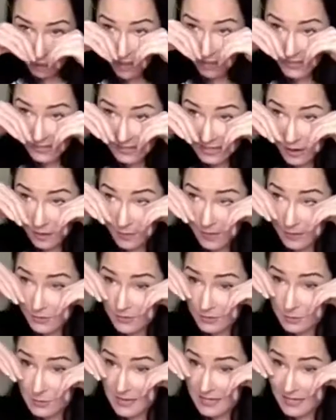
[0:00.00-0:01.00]
Well, that's not what I was
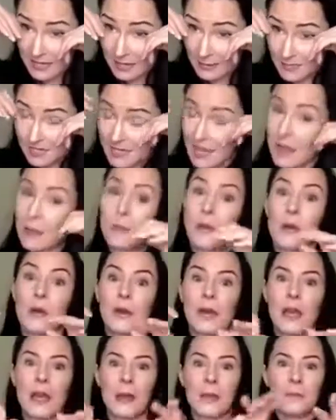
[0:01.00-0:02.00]
expecting them to say, but
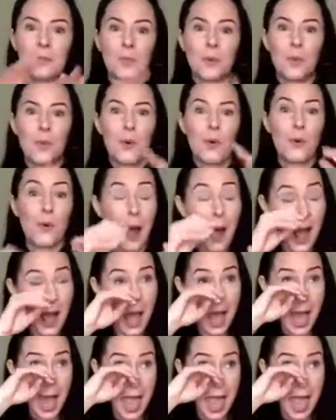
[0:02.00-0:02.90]
okay. Whew.